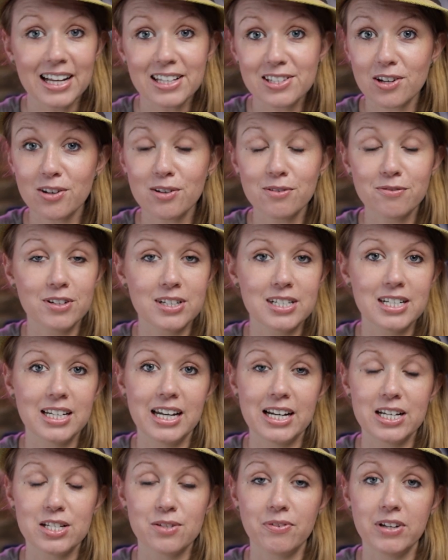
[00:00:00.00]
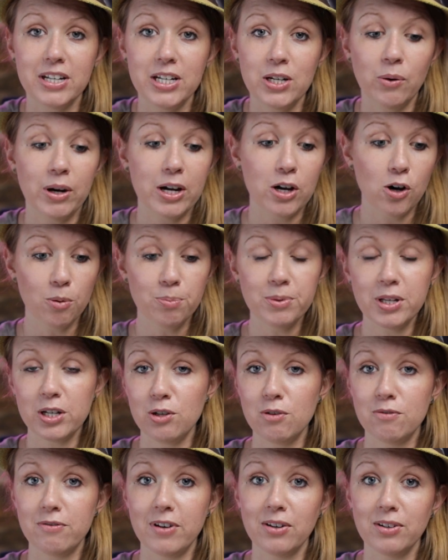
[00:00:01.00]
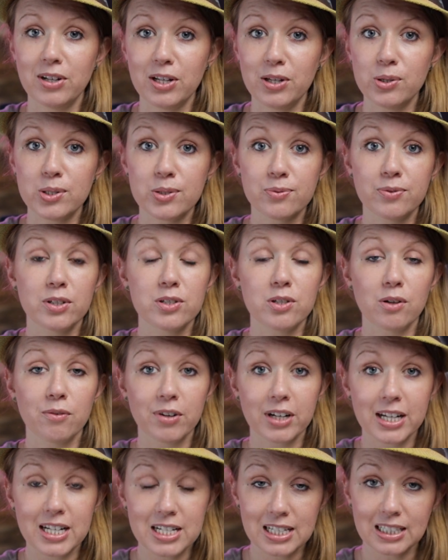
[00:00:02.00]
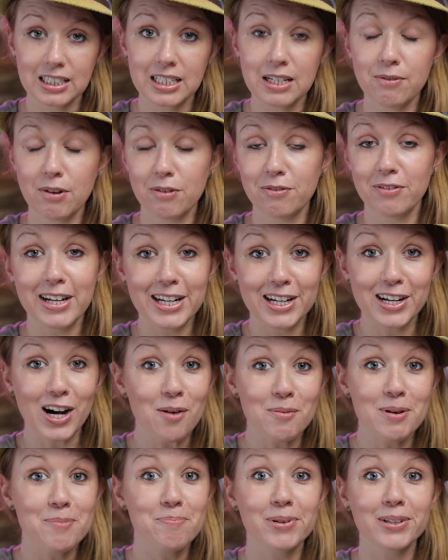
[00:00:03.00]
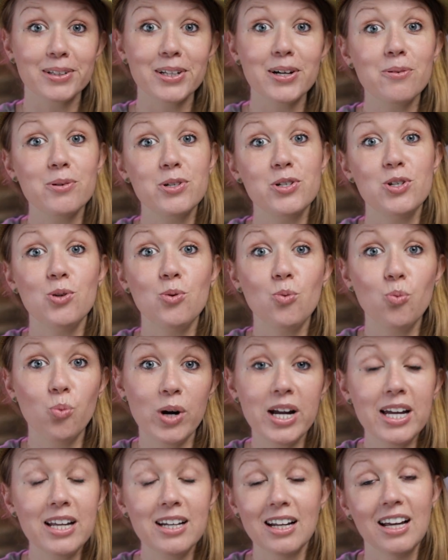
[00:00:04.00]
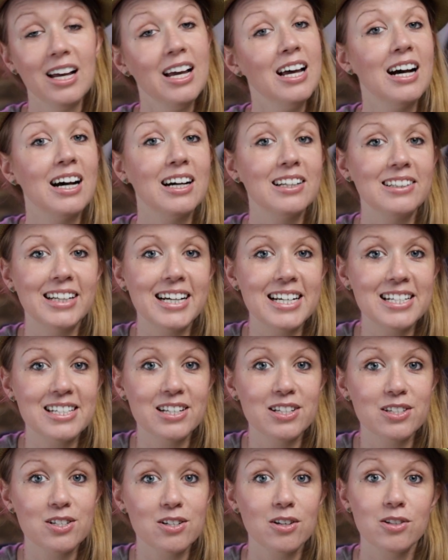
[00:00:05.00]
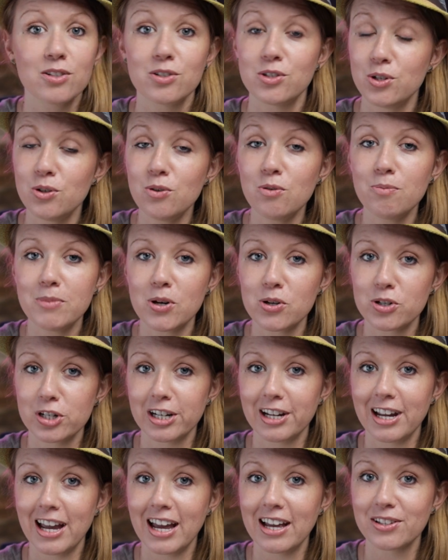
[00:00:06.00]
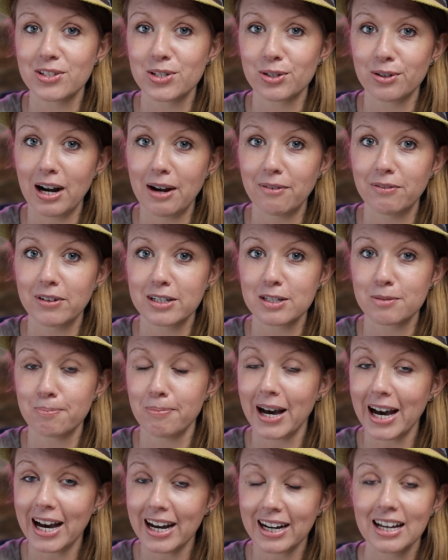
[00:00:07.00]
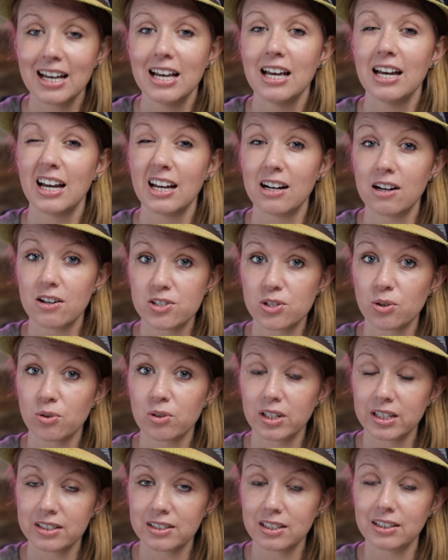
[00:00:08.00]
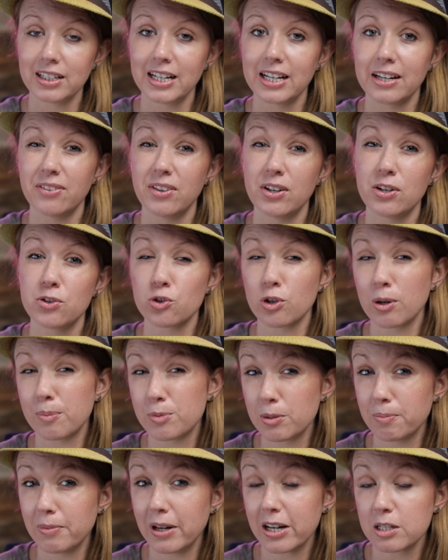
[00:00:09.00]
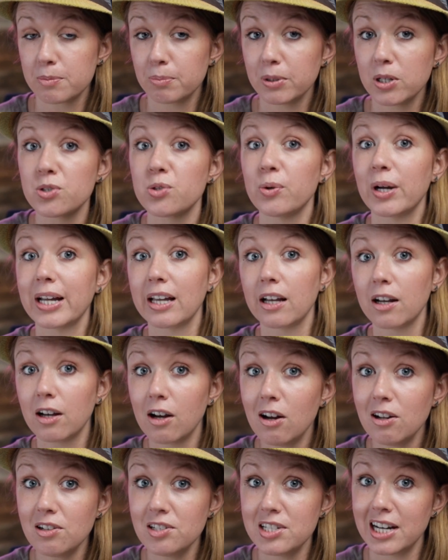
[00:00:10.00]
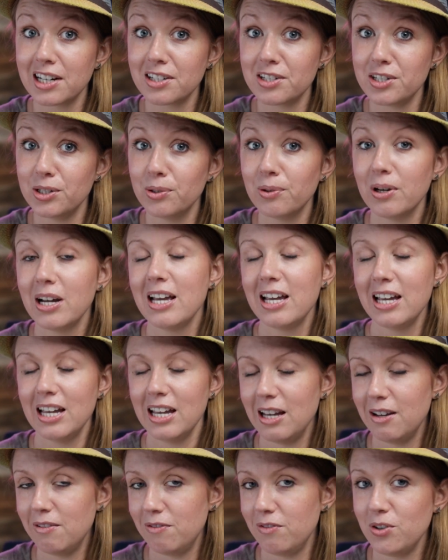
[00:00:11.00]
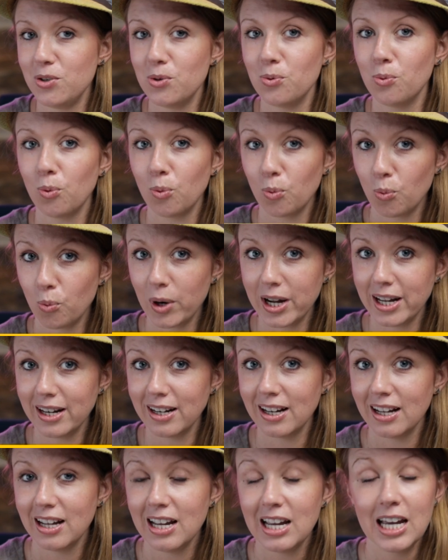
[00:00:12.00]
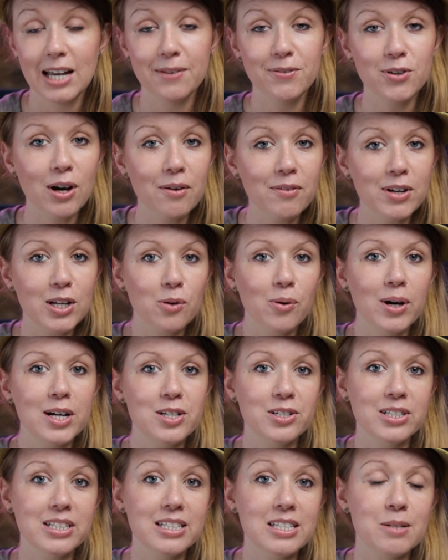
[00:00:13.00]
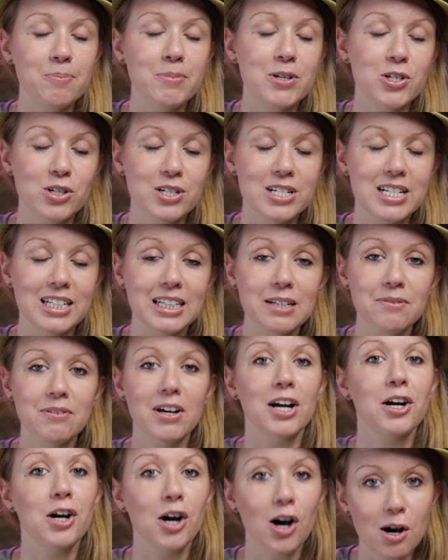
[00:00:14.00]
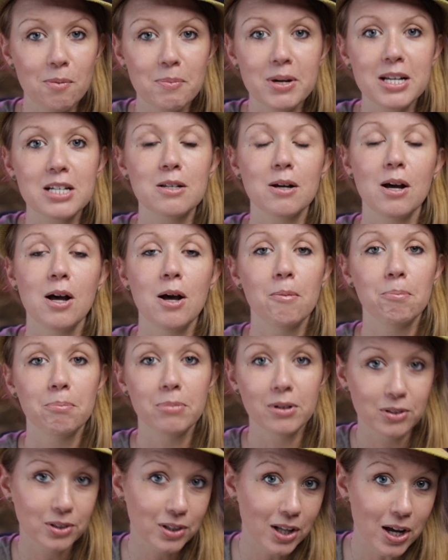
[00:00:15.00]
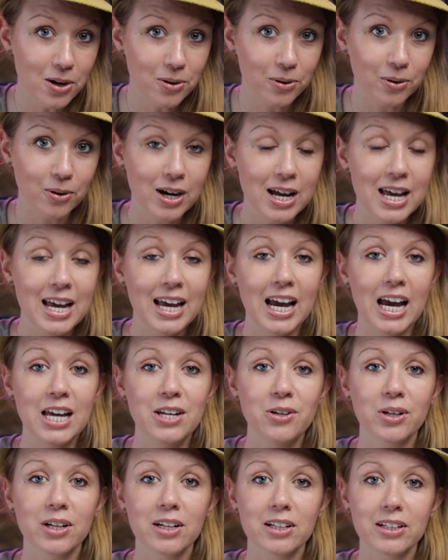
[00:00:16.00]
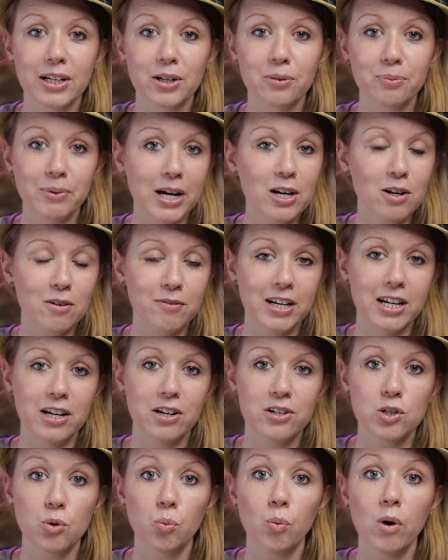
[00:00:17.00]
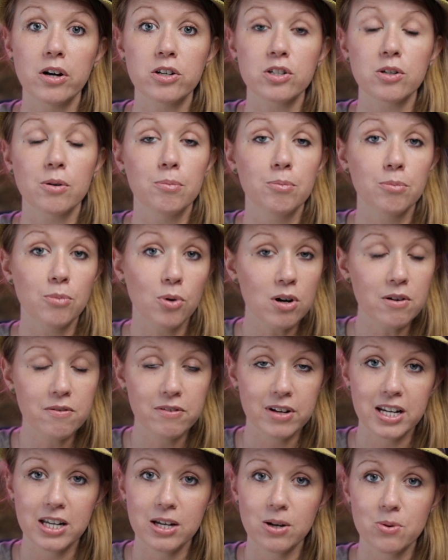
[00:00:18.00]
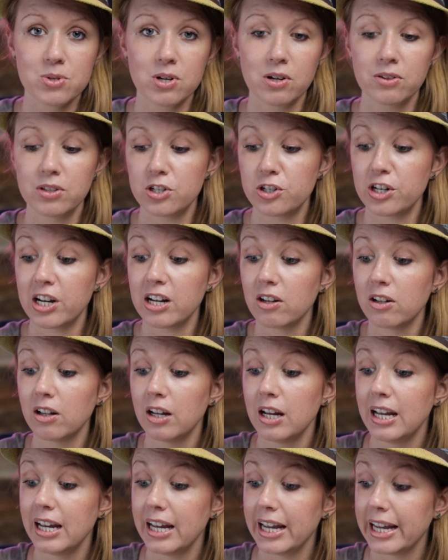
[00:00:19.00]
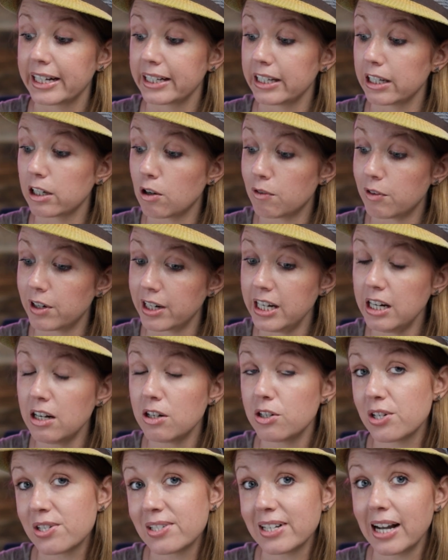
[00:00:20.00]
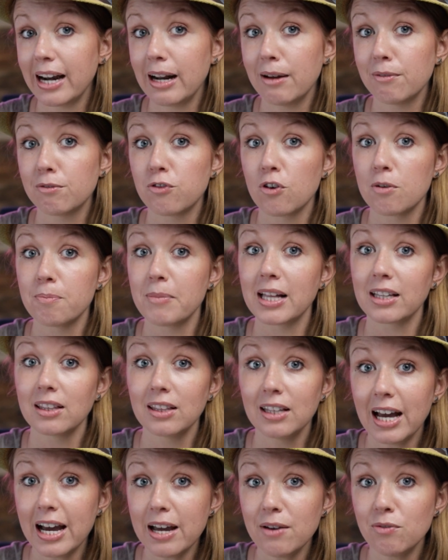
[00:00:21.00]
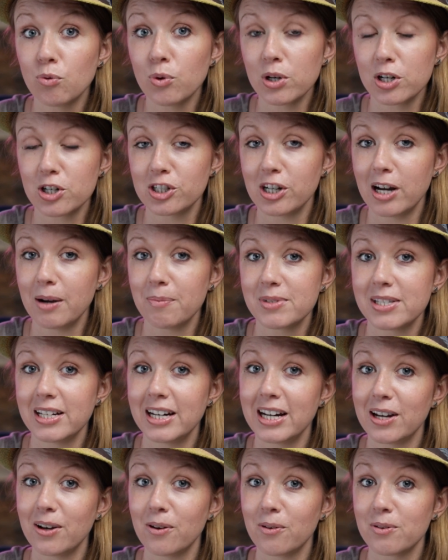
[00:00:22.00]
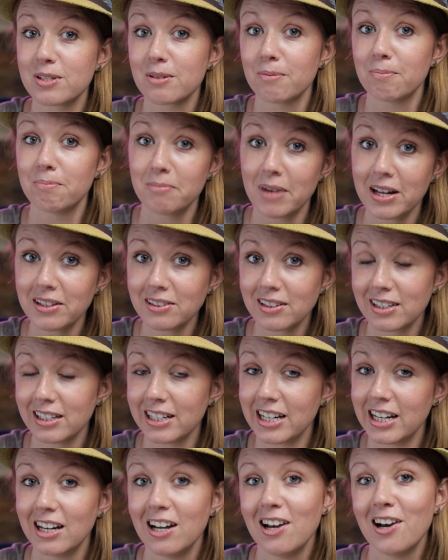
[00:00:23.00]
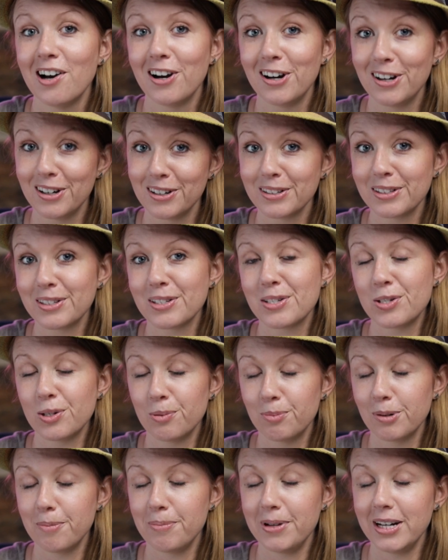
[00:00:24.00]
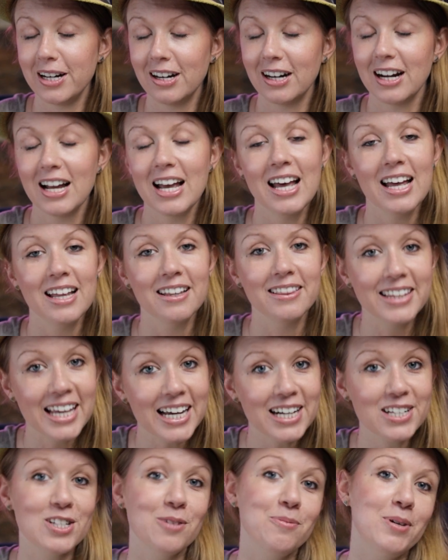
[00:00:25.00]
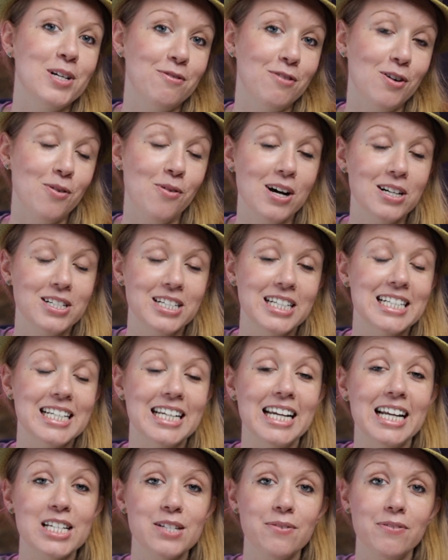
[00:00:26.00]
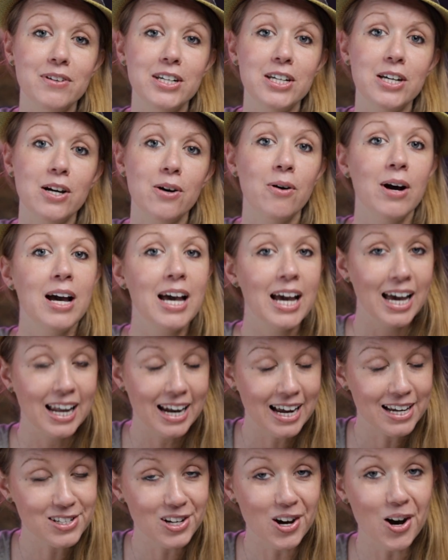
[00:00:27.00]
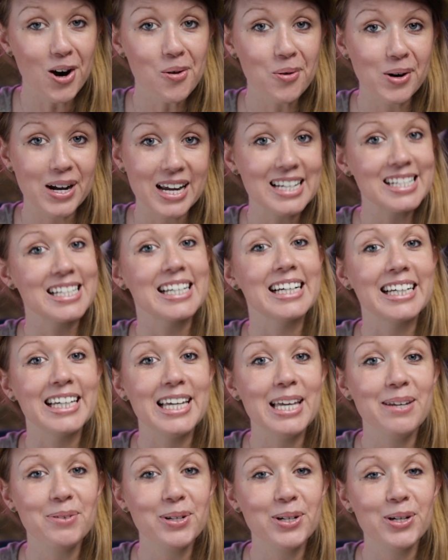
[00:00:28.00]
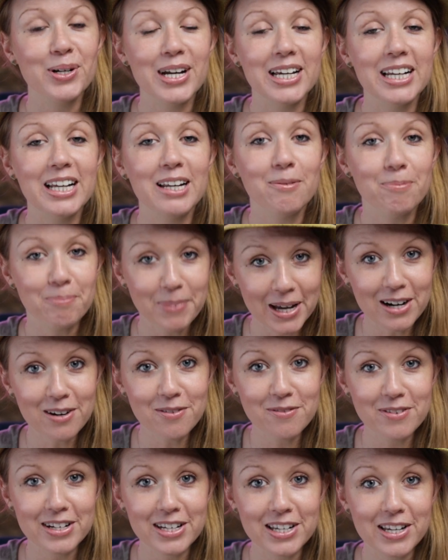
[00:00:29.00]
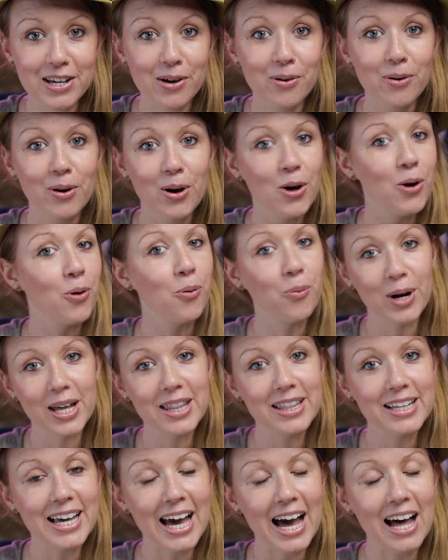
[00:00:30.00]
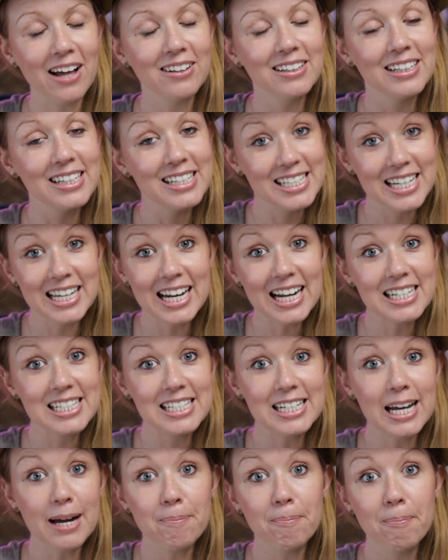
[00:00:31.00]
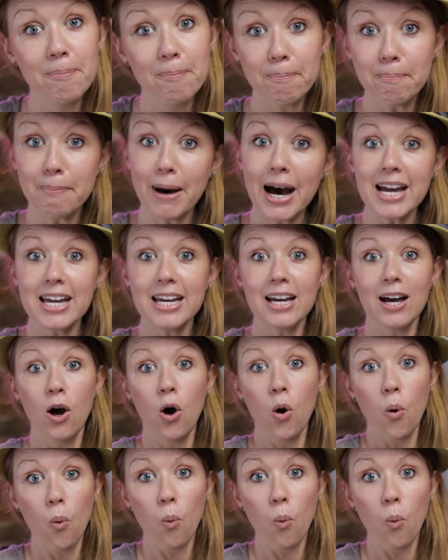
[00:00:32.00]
That's all for today's video. I hope that you found it useful. Don't forget to leave a funny comment below to win a license to motioncan's graphics pack, and also click the link in the description box below so I can contact you if you win. If you have any questions, be sure to leave a comment below, and you can click right over here to watch more videos on the channel, and click over here to sign up for my live workshops that I host monthly on Superpeer. Thanks so much for watching today's video, and as always, keep creating better video with Gal. See you next time. Bye.